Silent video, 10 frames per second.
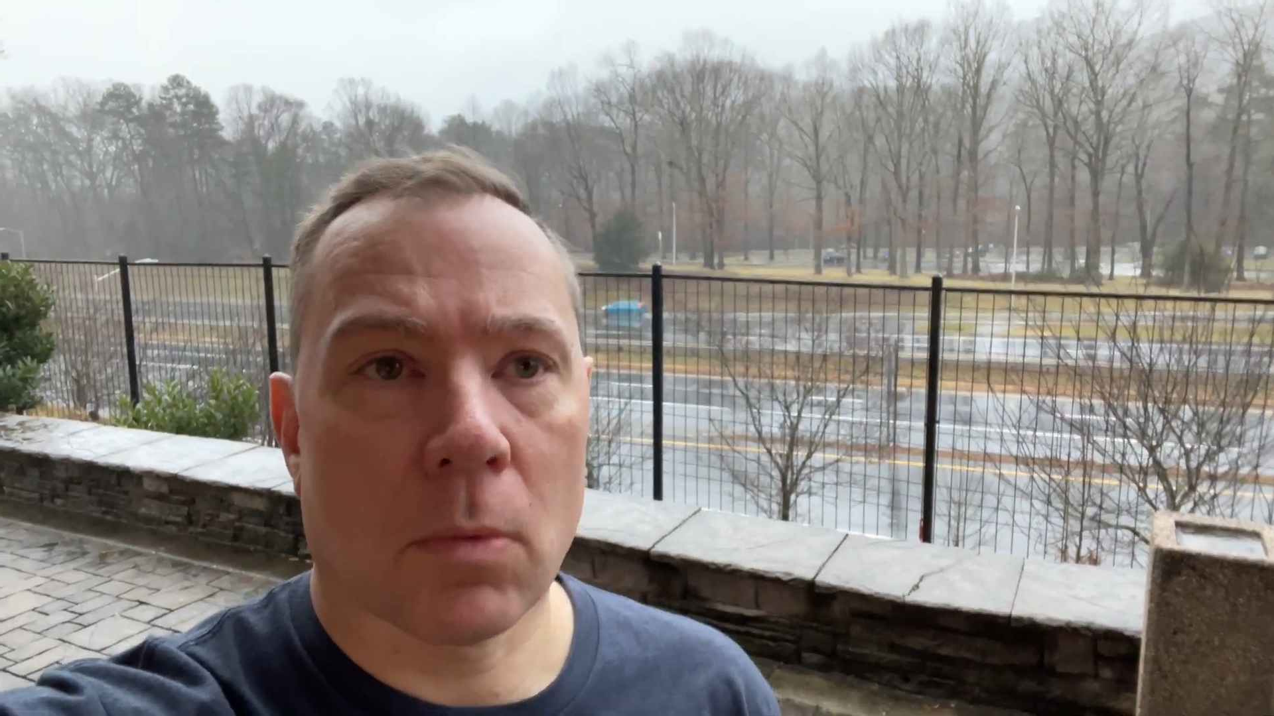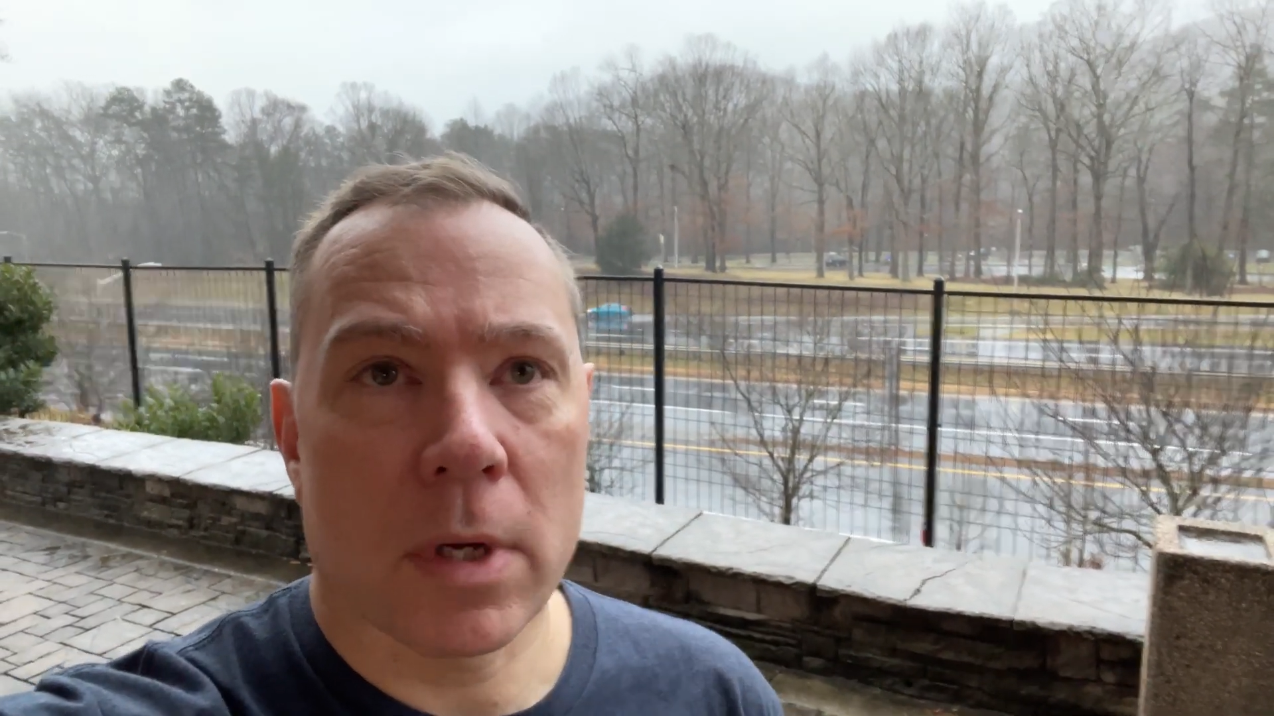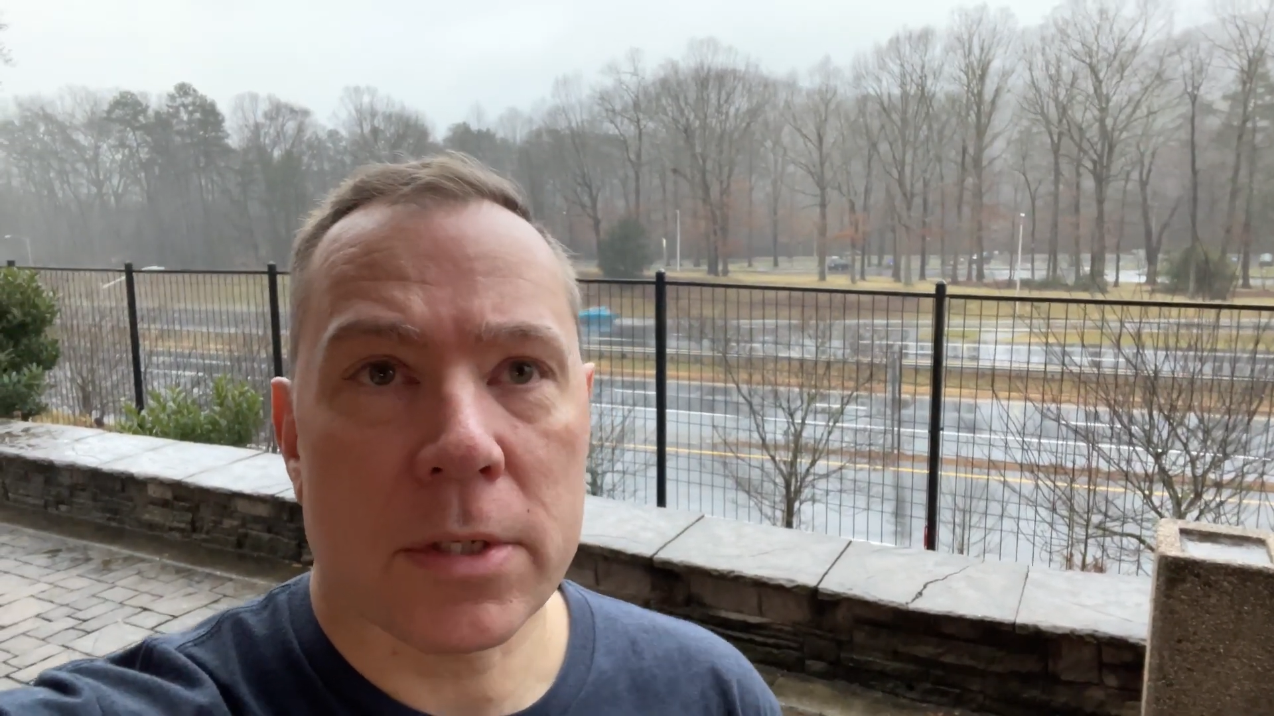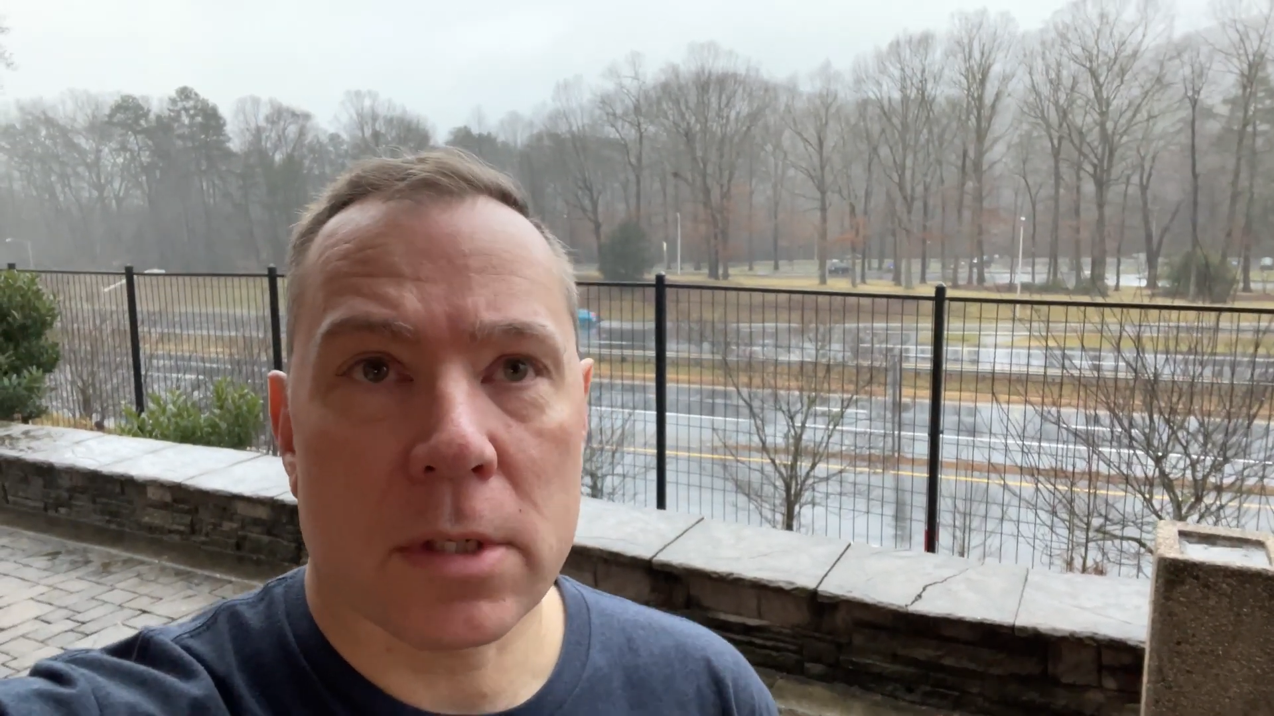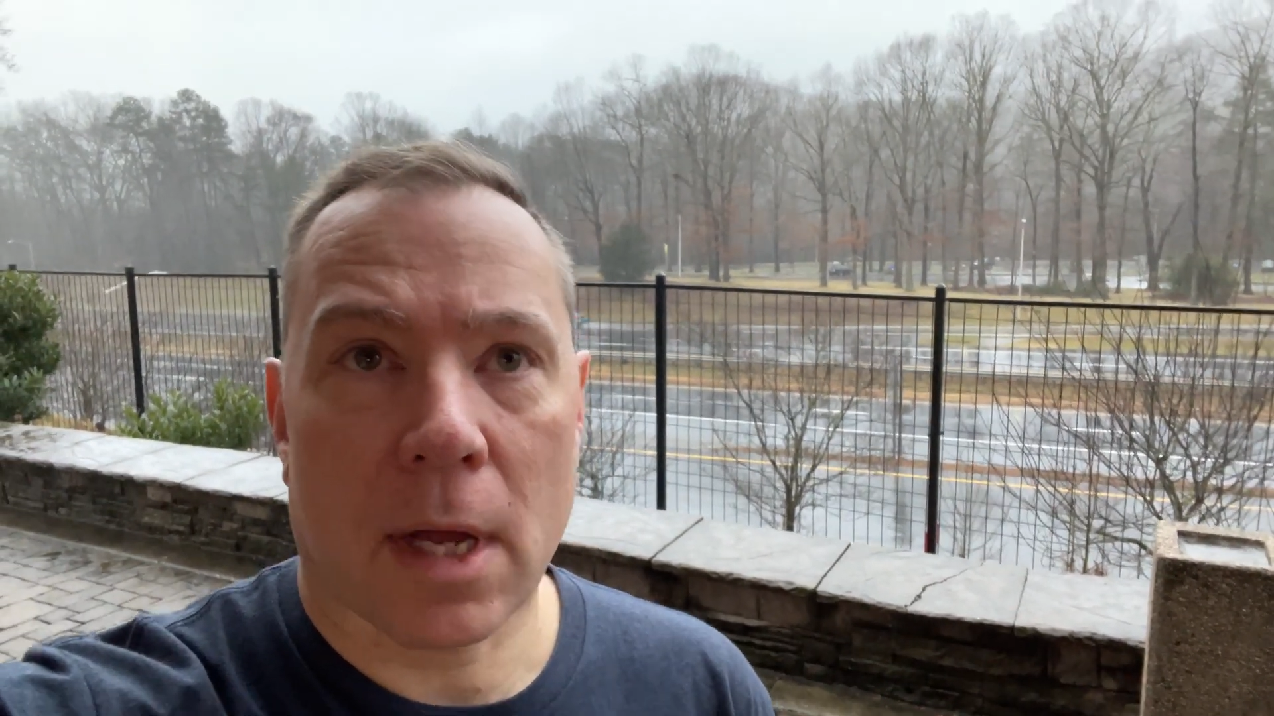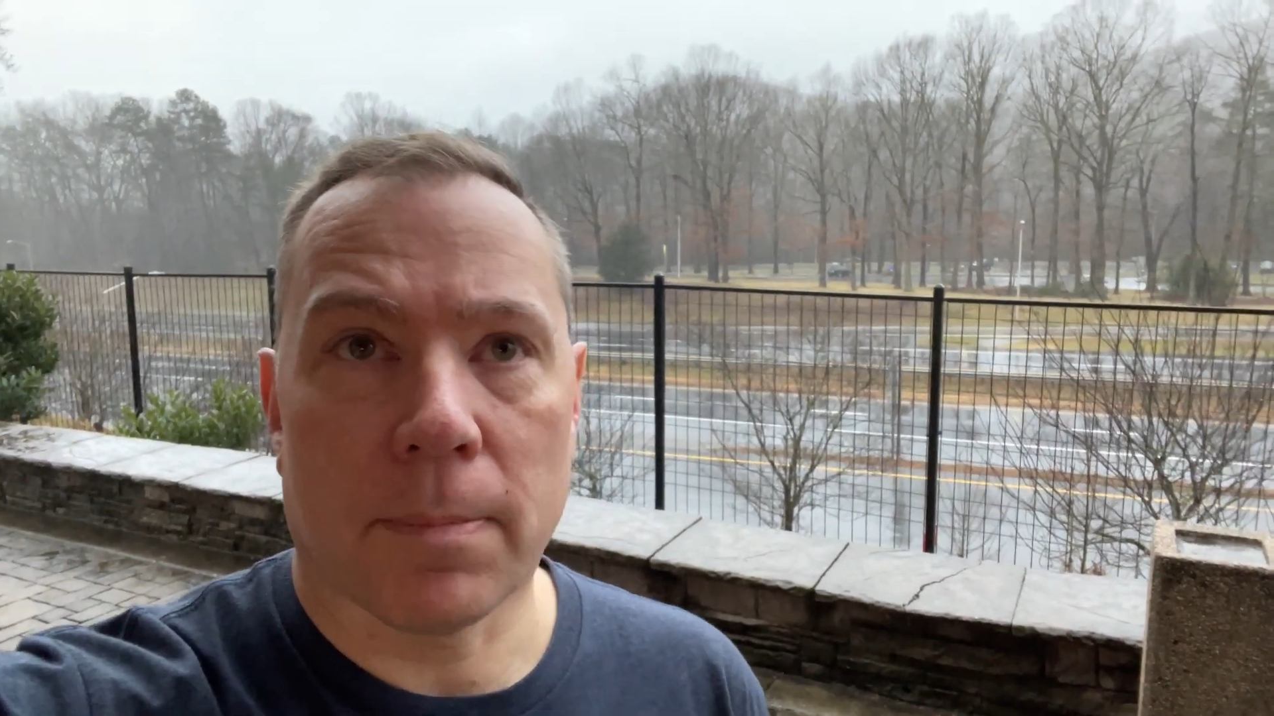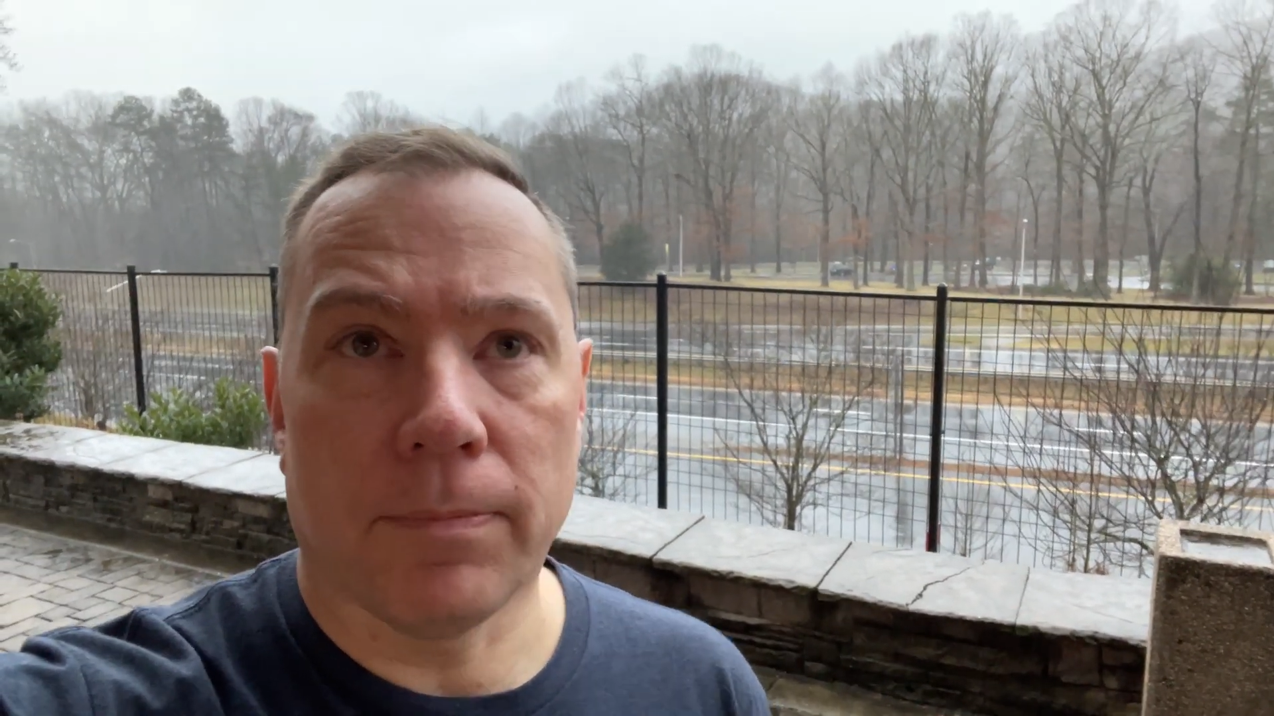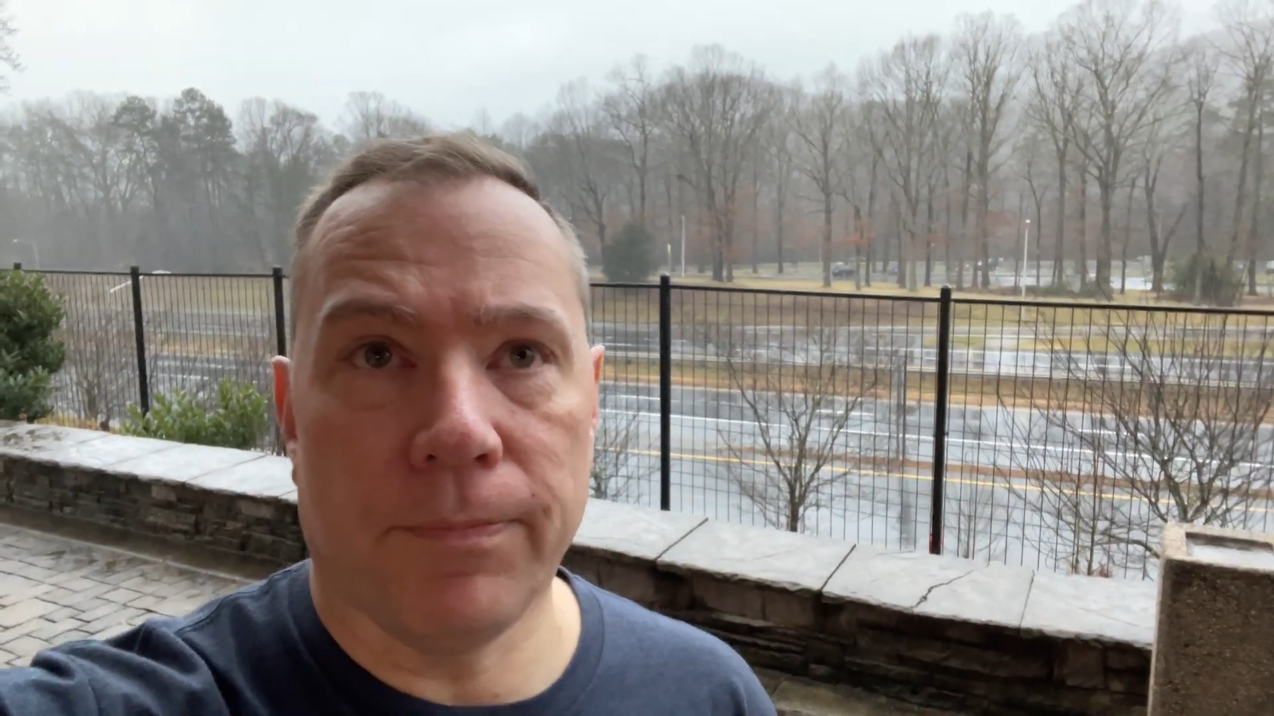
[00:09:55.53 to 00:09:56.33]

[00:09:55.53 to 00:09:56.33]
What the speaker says: Rest Stop